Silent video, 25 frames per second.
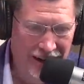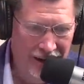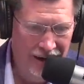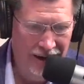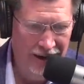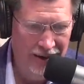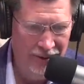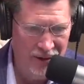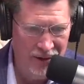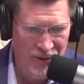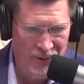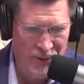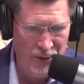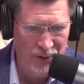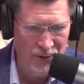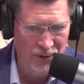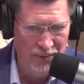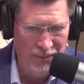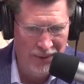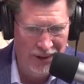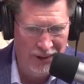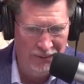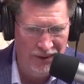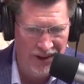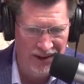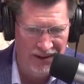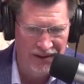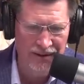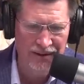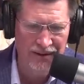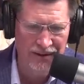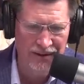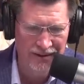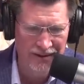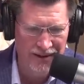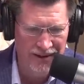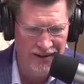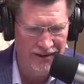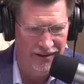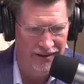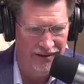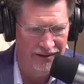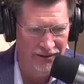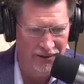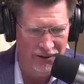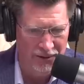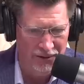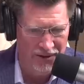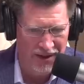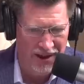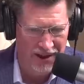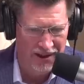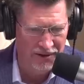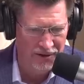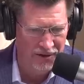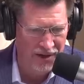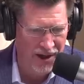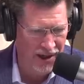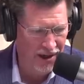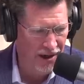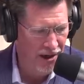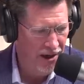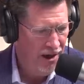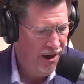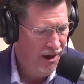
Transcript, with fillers: Hey, there's First Republic. Do you take a check?